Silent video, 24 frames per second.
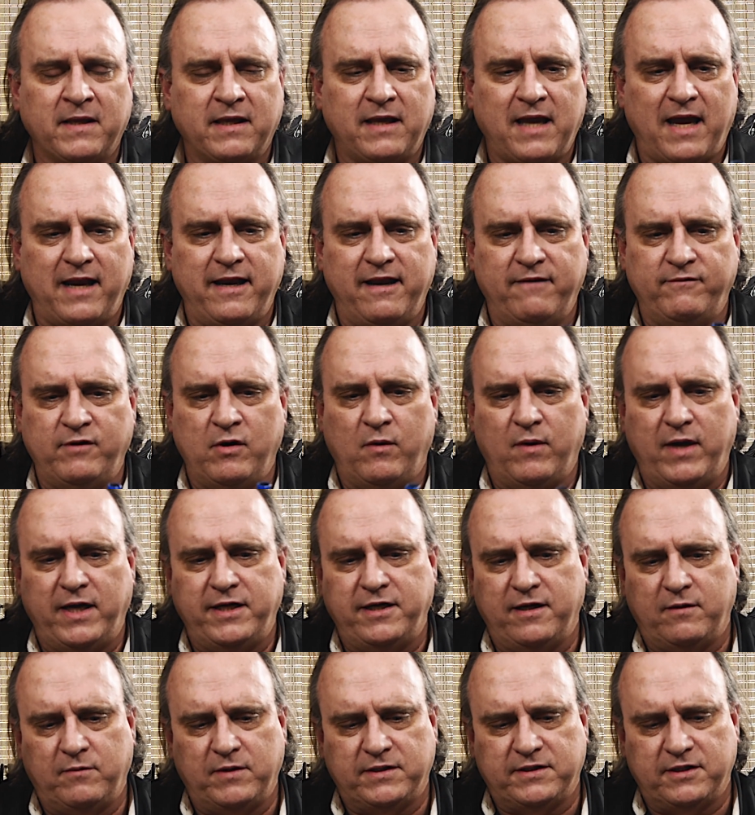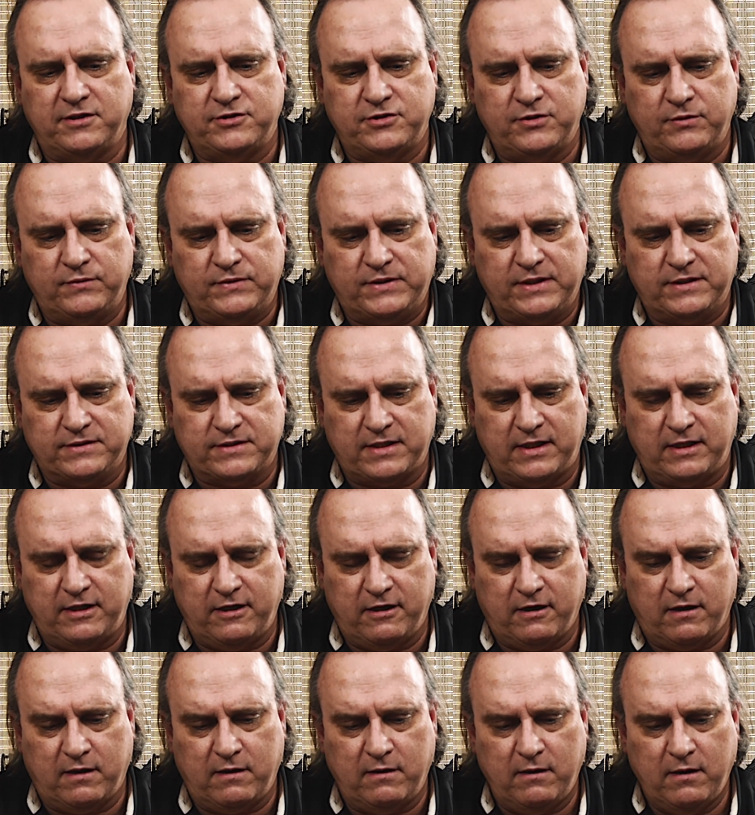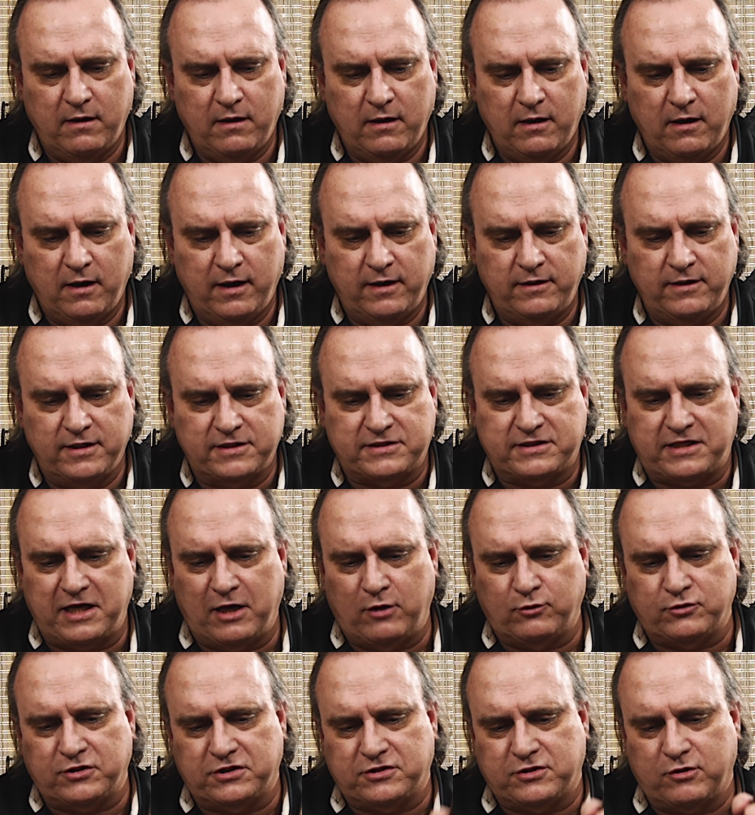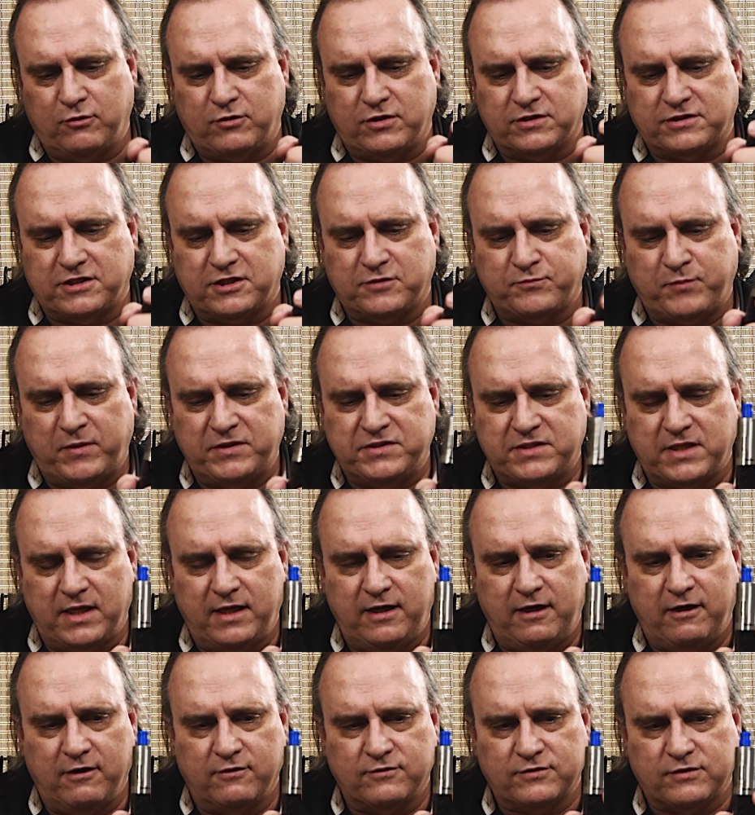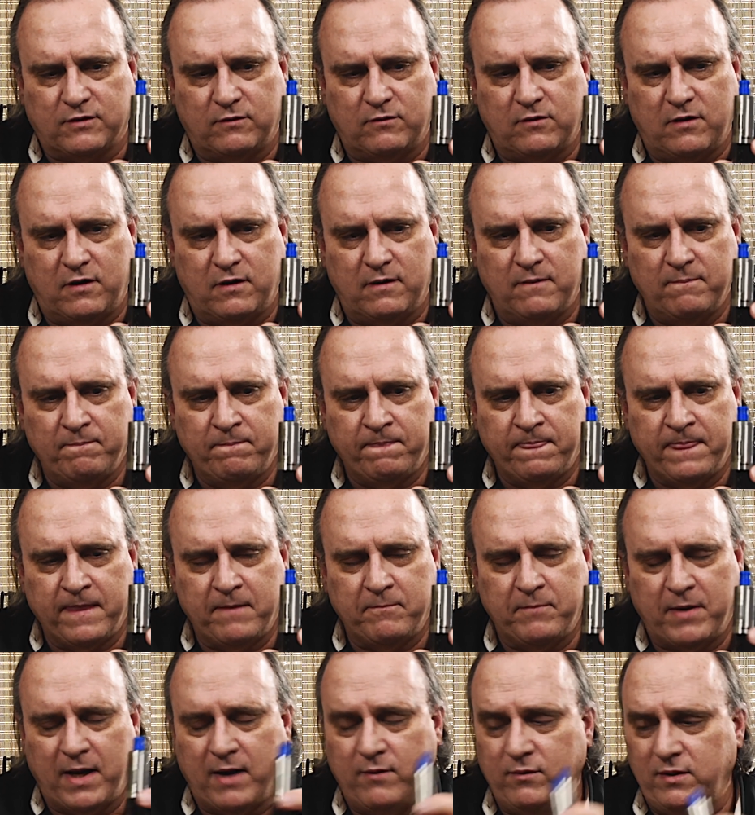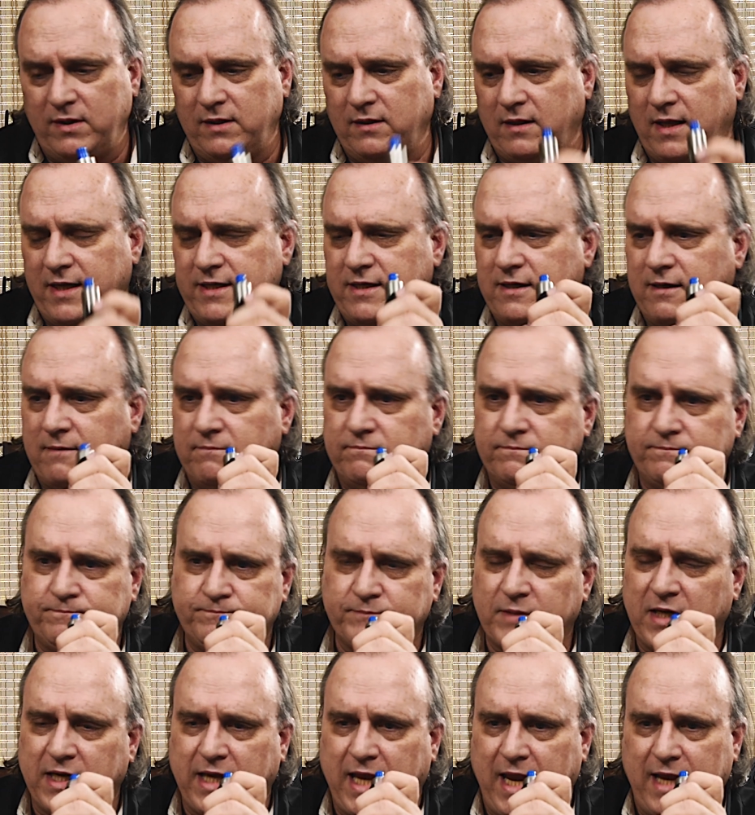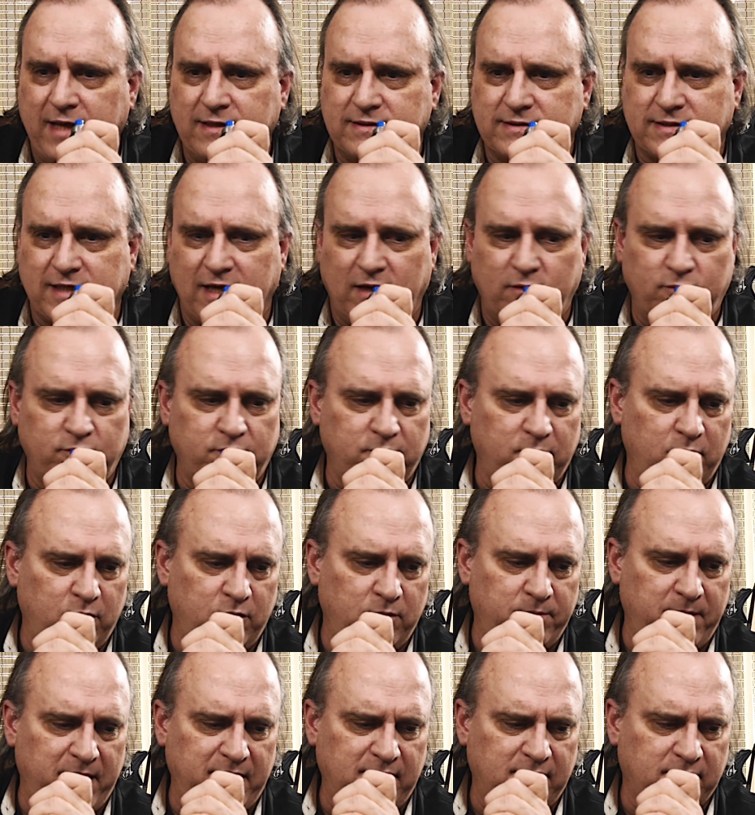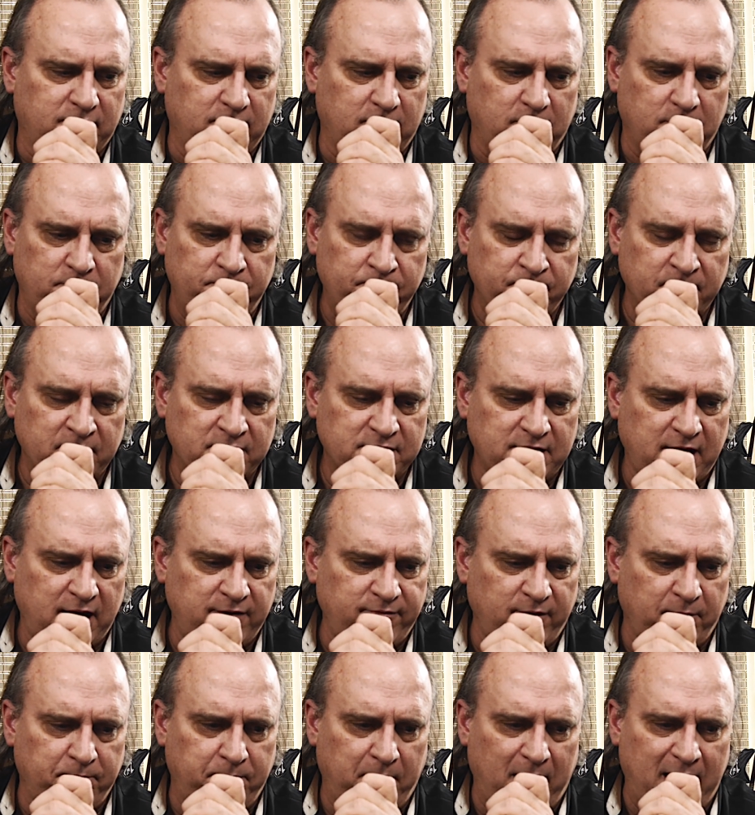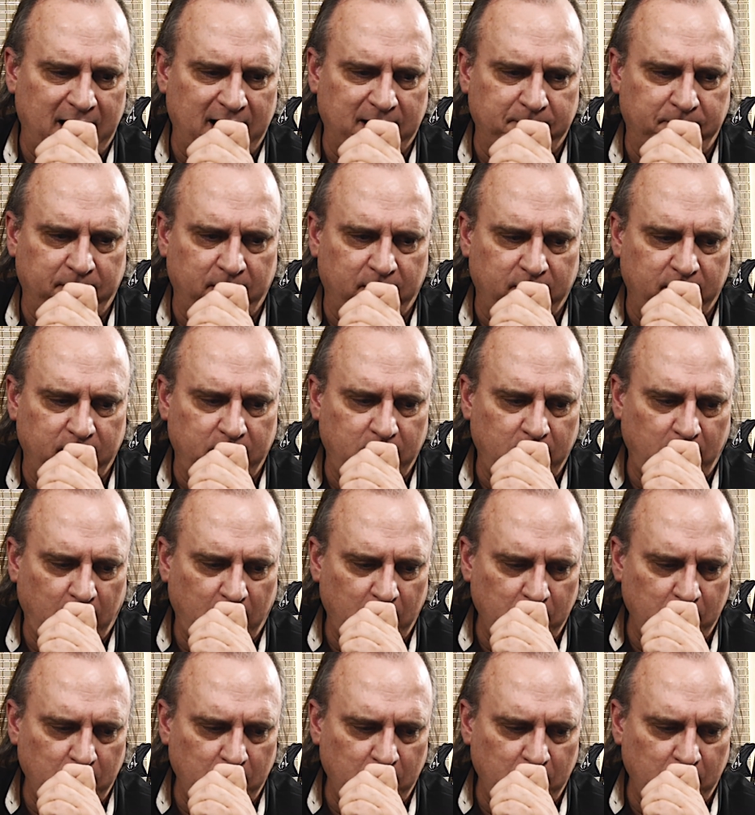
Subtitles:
God, I have no idea what the juice is in here in this Delta 2 because it's been sitting here so long, but I really like it. I can't tell who made it though. It's kind of a blackberry.